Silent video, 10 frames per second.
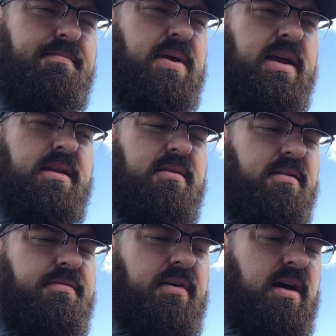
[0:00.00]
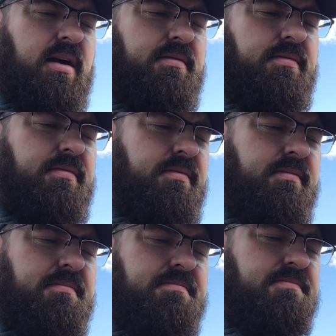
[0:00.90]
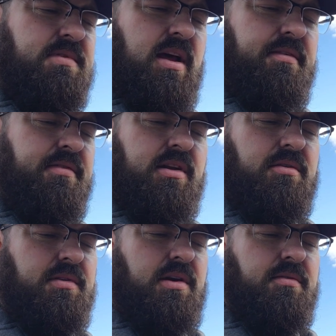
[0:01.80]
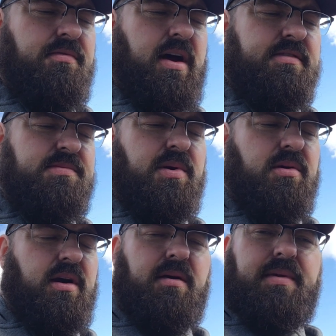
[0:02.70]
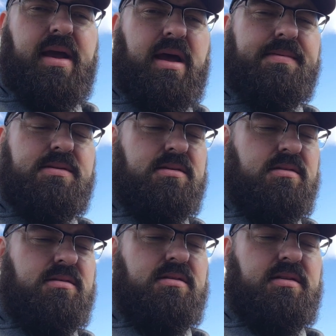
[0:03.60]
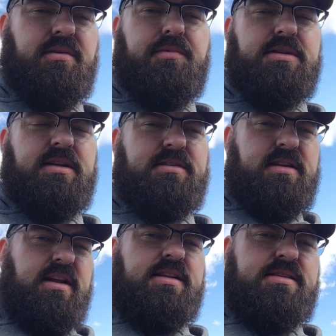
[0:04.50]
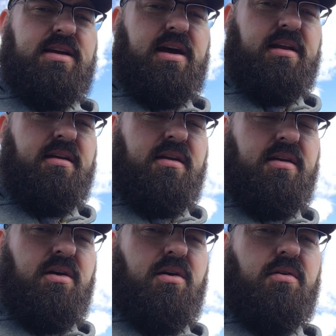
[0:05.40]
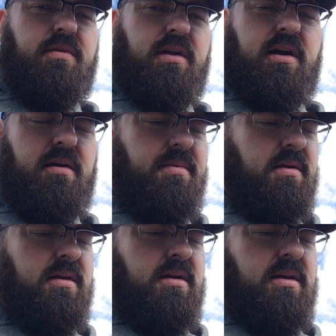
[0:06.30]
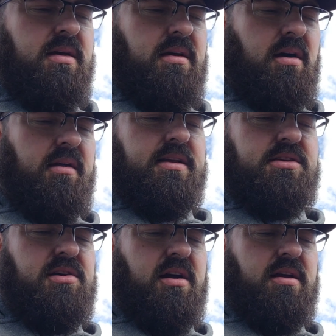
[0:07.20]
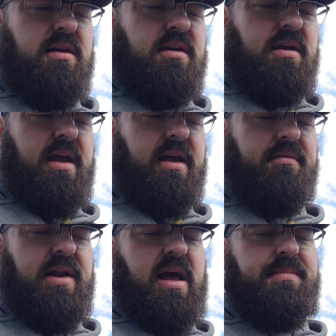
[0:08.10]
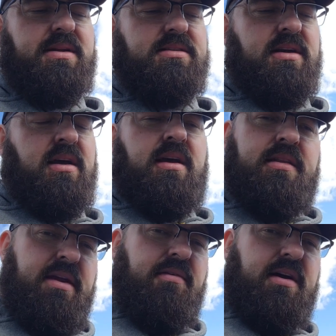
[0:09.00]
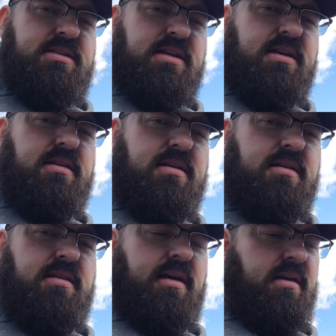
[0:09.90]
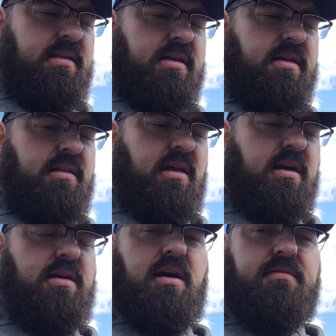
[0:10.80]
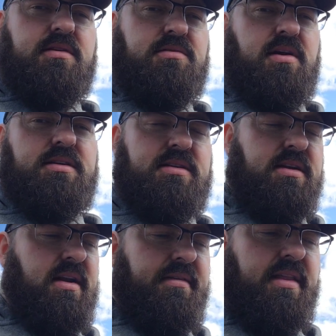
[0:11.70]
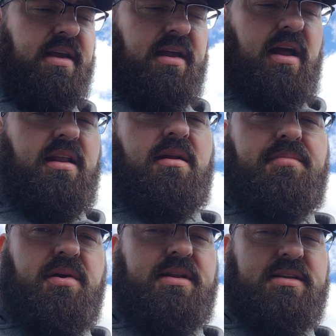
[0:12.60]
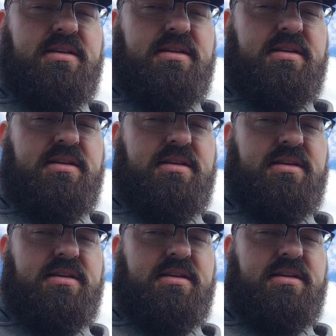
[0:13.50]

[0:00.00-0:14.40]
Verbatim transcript: pin or the five I don't know five spoke hubcaps the ones that sit inside over the hub on this truck. And what happened is they rusted, the, the lug covers rusted and everything. And I ended up putting this on. What do you guys think